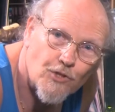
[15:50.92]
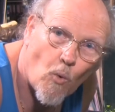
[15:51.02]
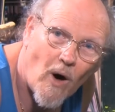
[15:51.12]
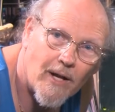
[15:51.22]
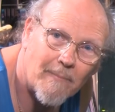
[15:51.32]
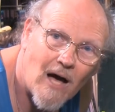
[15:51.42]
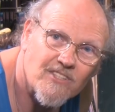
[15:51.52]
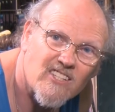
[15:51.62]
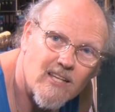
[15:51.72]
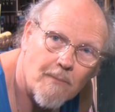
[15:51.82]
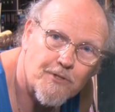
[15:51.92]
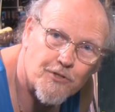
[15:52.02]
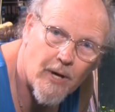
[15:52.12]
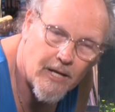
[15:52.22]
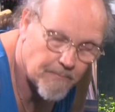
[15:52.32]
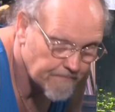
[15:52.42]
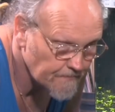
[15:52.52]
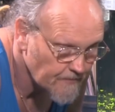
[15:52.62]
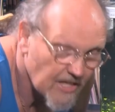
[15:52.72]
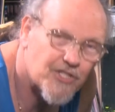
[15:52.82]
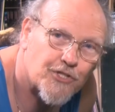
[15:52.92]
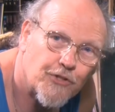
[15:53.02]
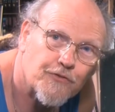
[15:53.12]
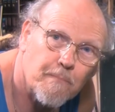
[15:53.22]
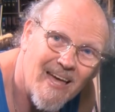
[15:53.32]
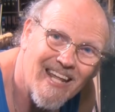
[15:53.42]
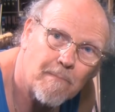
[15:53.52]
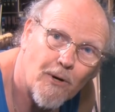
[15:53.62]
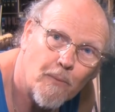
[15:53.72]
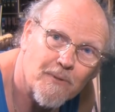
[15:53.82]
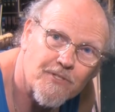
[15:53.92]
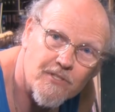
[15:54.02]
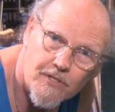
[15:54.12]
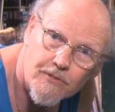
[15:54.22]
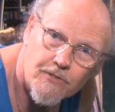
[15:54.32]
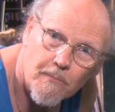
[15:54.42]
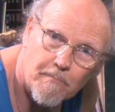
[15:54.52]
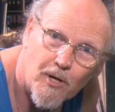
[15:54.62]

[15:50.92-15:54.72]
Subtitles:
So what about substrate? It serves many purposes.